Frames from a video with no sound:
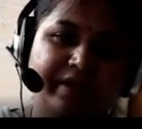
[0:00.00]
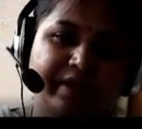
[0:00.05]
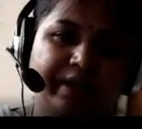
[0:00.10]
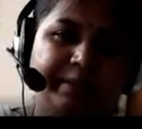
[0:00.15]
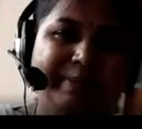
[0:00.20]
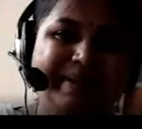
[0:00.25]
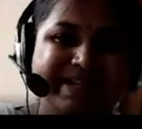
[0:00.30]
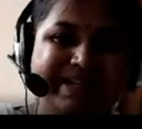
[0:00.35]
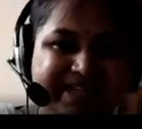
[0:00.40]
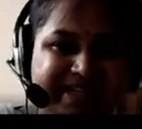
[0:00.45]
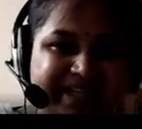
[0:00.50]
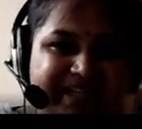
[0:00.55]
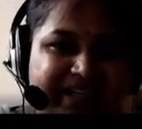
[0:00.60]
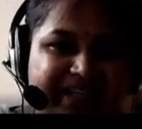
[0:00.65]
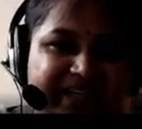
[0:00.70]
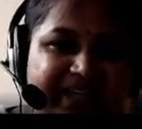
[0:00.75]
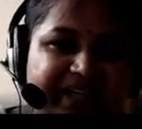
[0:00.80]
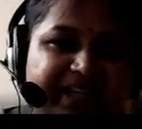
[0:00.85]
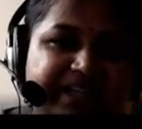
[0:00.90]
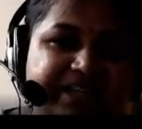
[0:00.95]

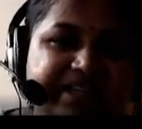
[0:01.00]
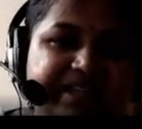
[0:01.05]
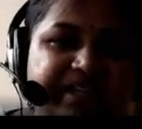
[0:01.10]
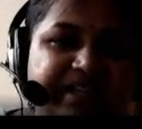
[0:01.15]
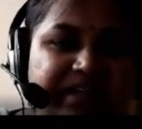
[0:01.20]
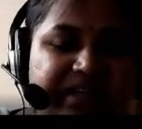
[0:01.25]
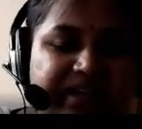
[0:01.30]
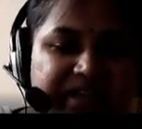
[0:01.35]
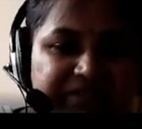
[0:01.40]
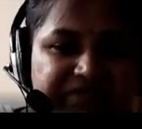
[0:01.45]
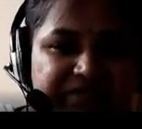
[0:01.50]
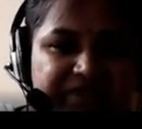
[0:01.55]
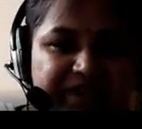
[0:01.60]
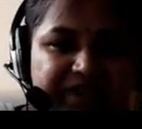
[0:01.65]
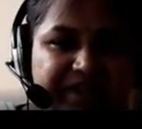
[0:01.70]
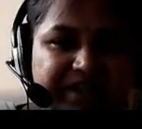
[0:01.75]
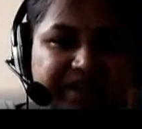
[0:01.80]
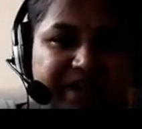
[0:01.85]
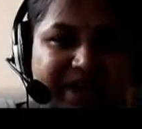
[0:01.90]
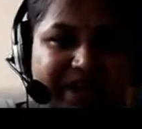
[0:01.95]
Basically, it is referred
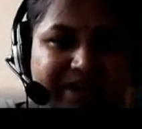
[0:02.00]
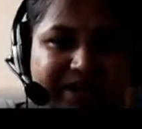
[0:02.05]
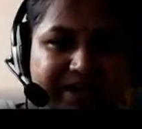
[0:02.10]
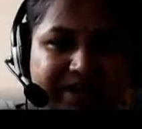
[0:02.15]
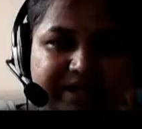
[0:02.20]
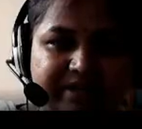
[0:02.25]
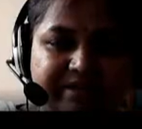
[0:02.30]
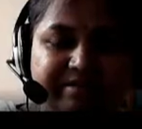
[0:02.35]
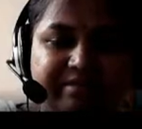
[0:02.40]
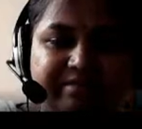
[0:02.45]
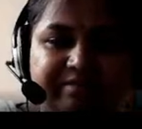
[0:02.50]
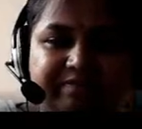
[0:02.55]
in Latin.